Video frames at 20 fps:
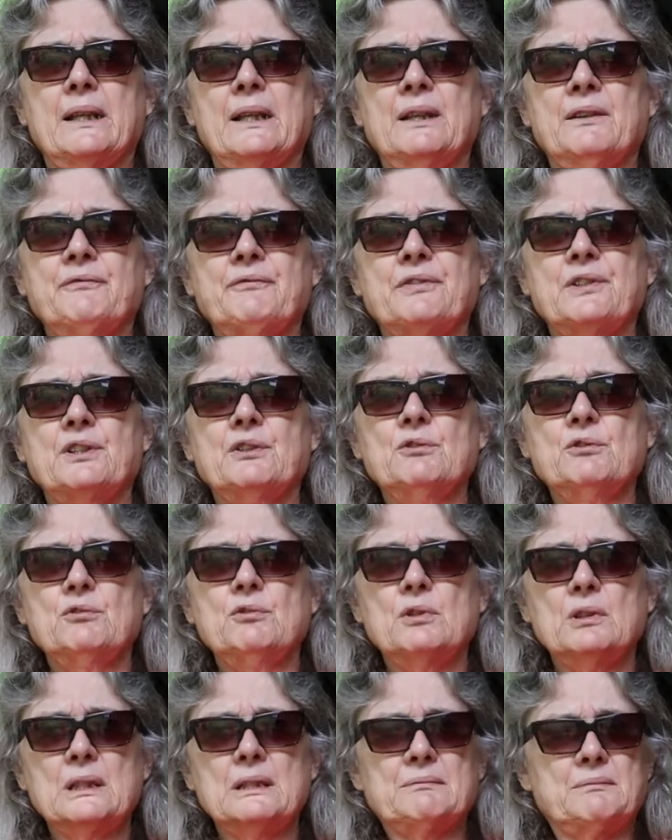if
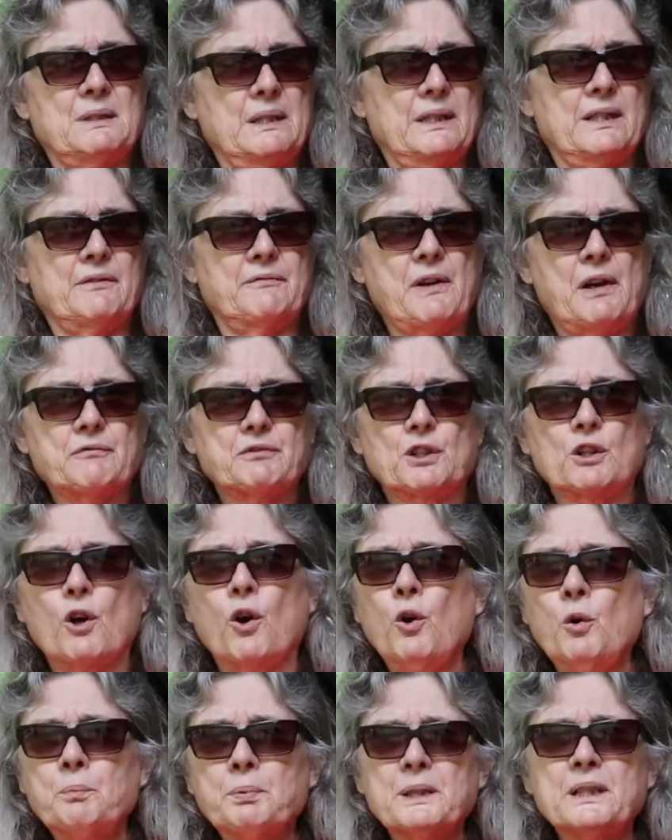you have ever
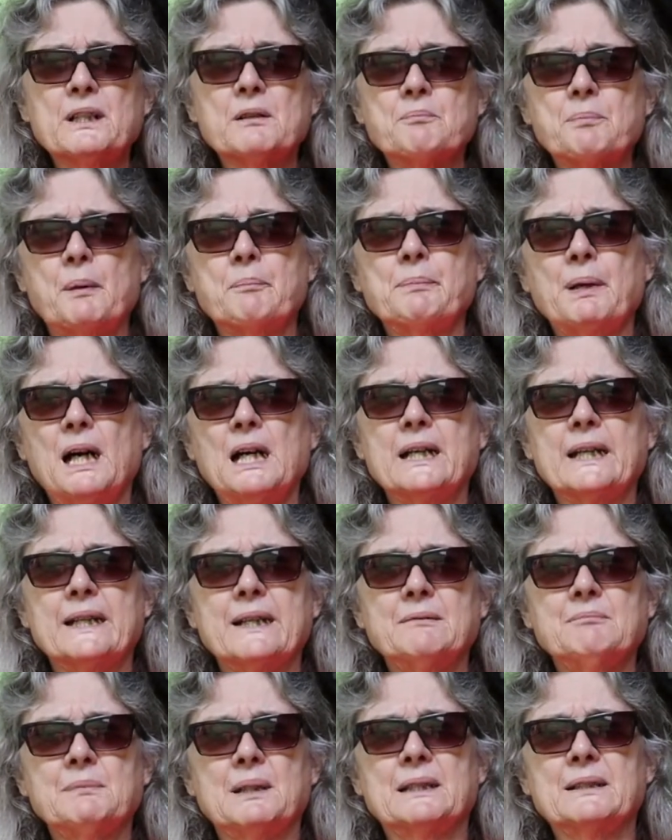opened a
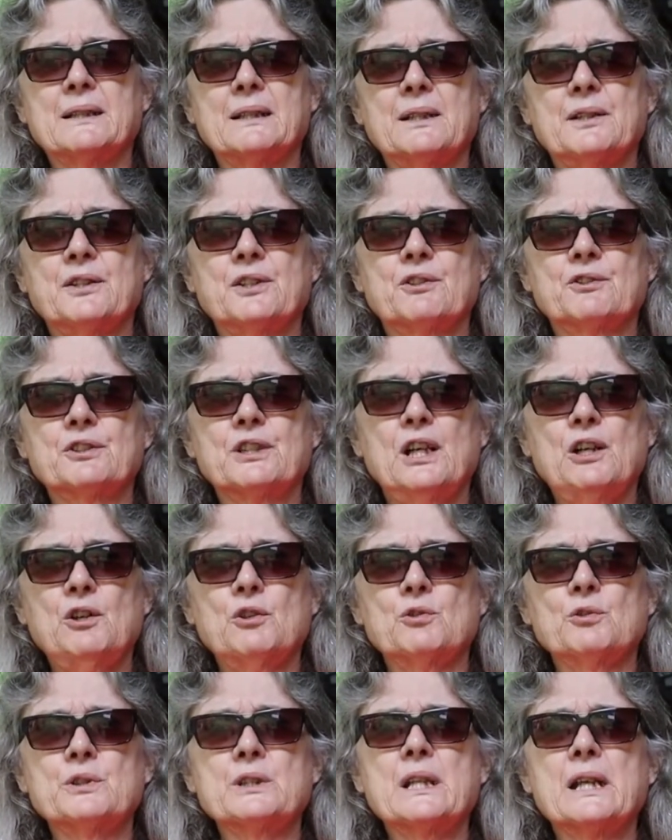papaya, you'll
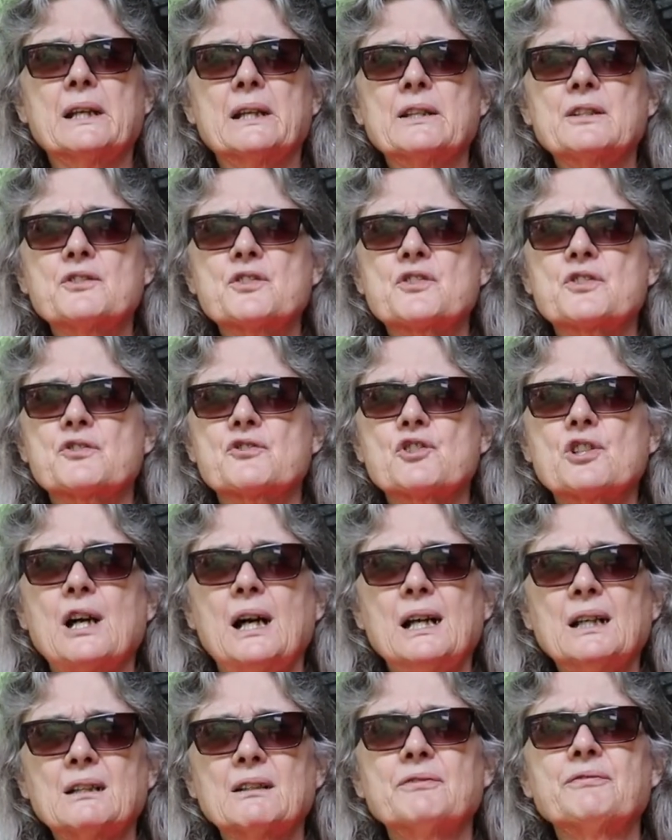know that it's
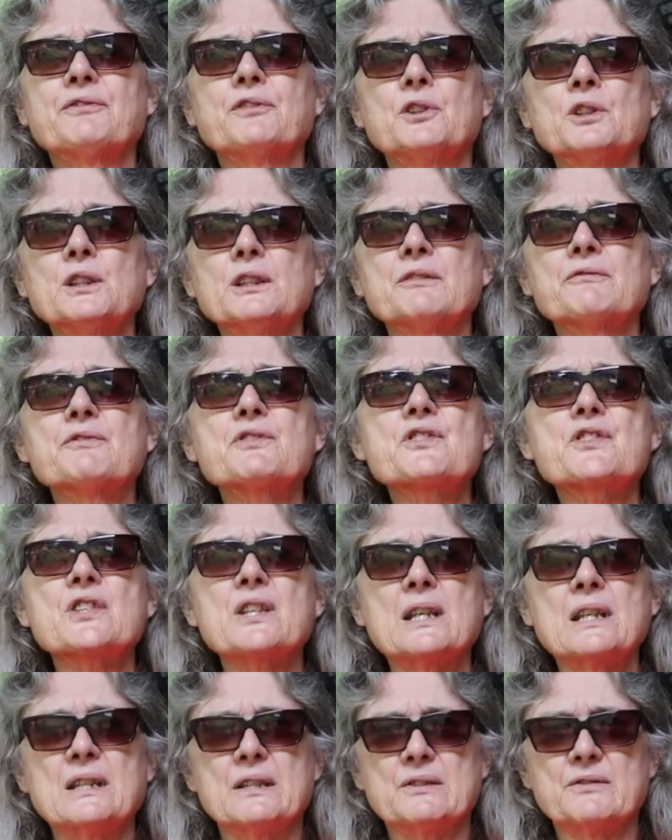chock full of
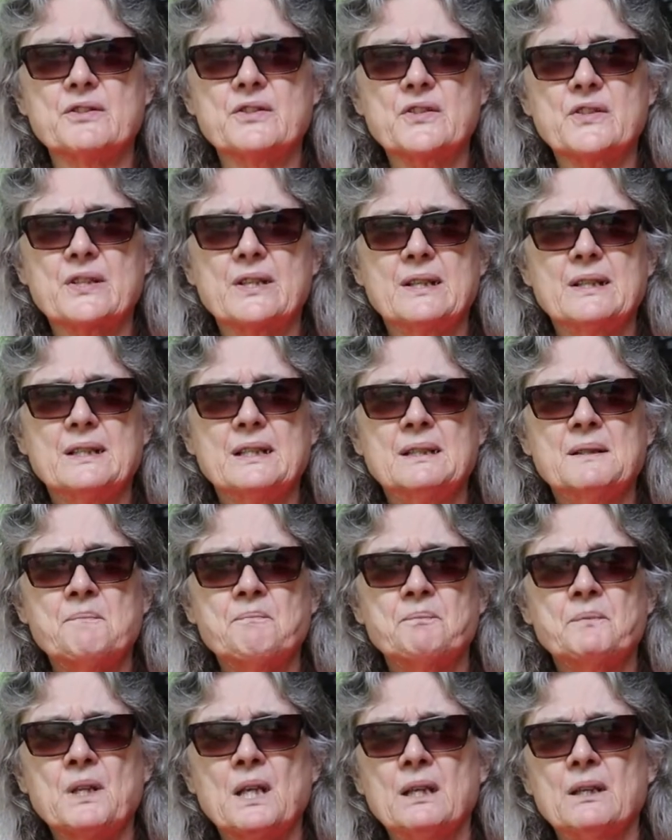seeds.
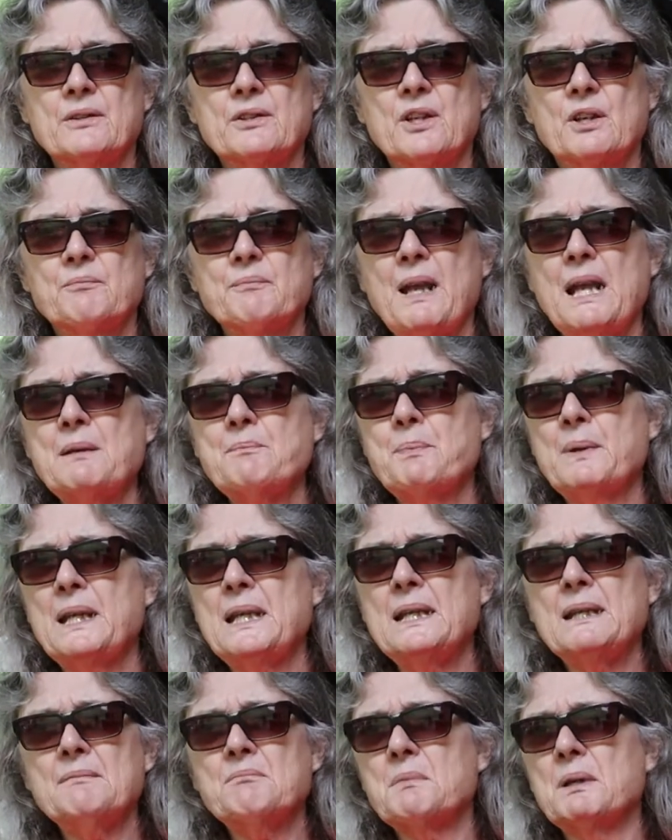There may
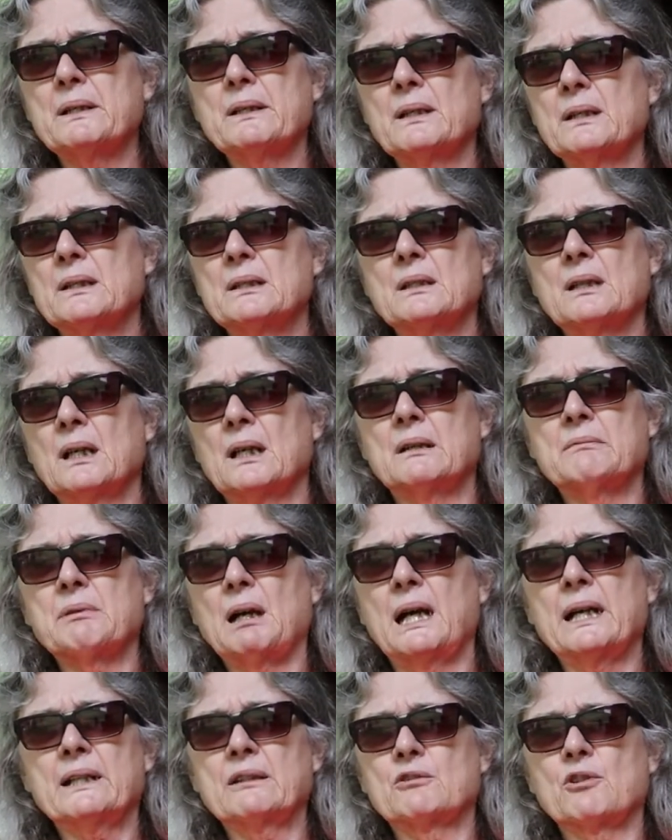be,
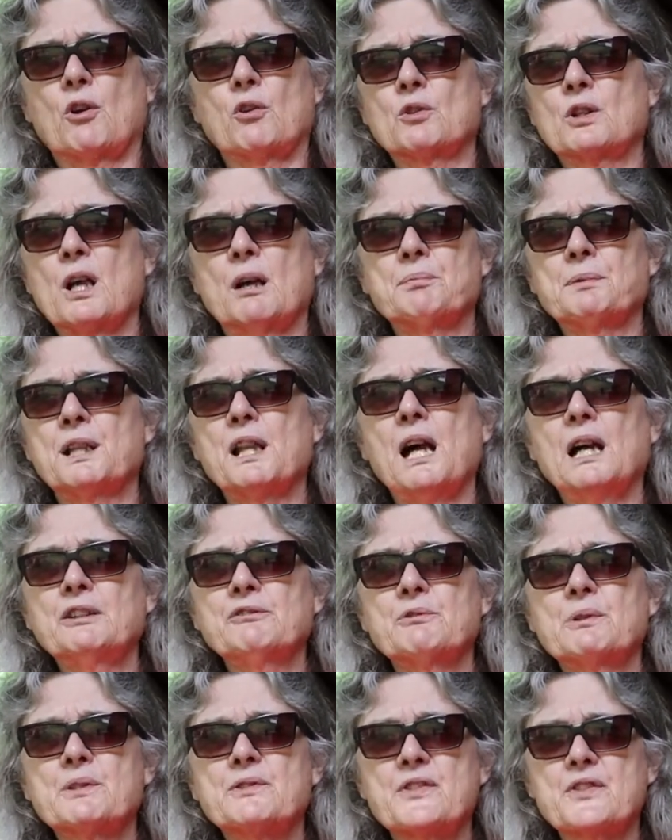I don't know, a couple
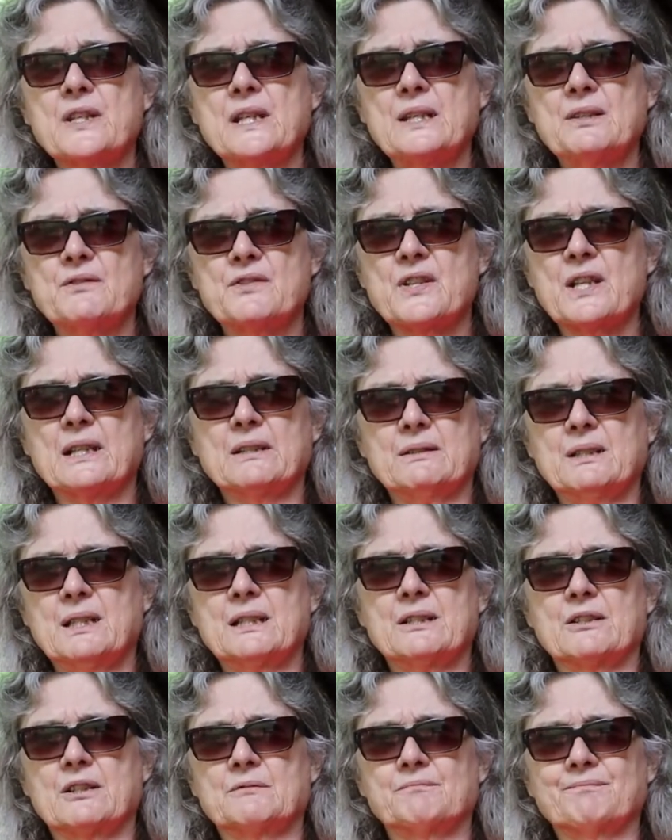hundred seeds in
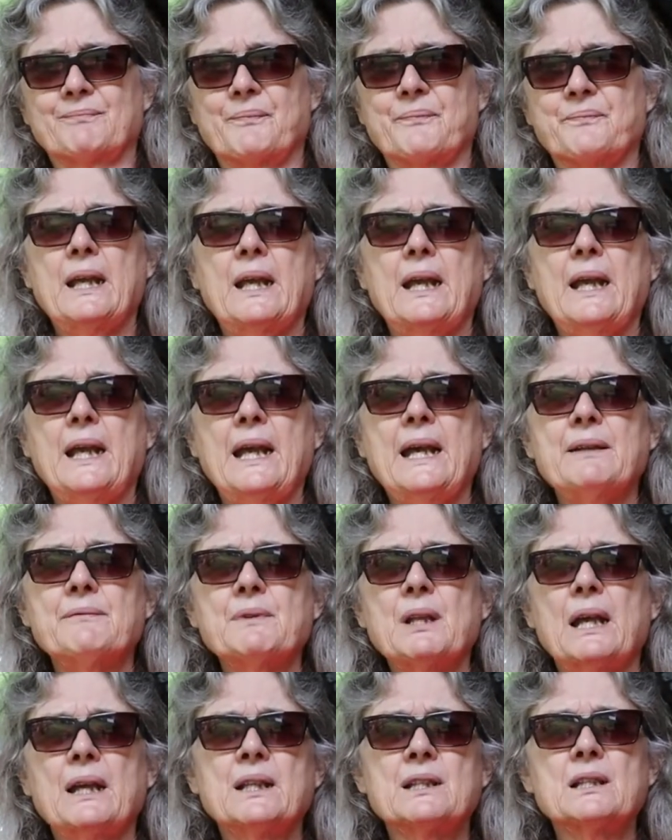here.
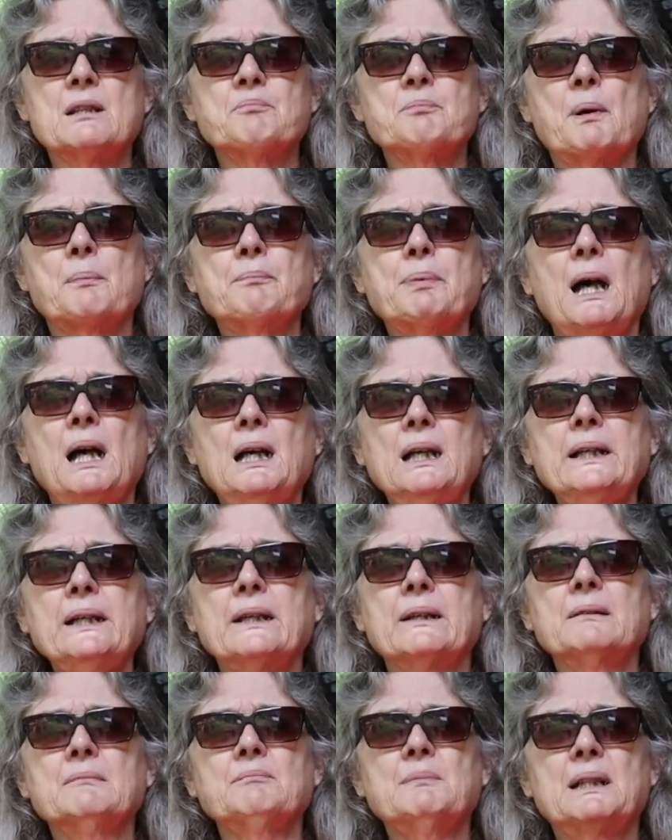And the
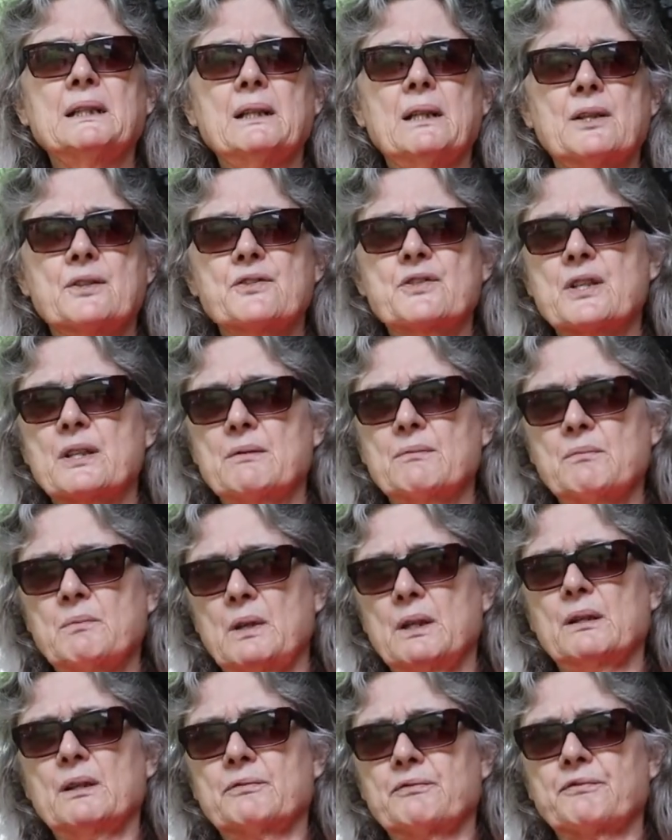papaya is a
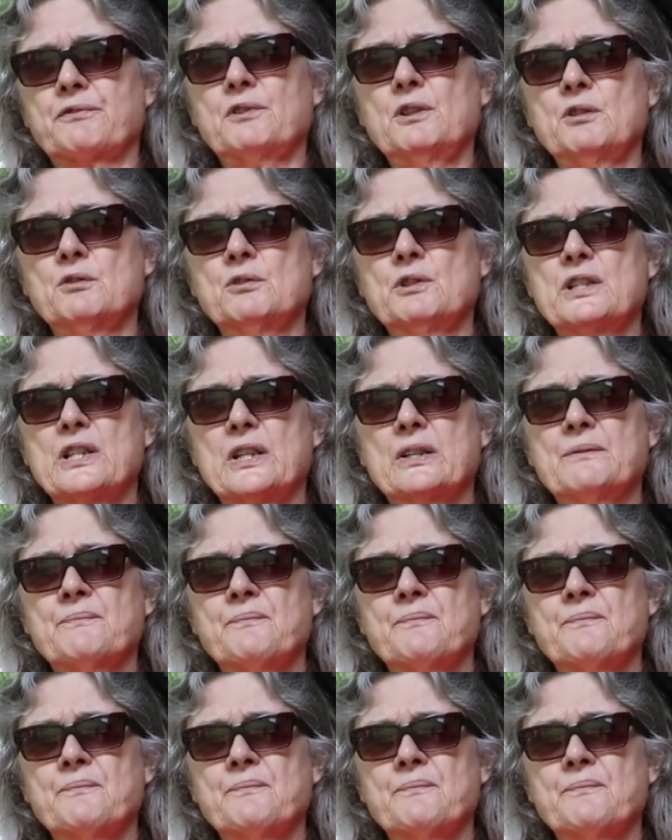fruit,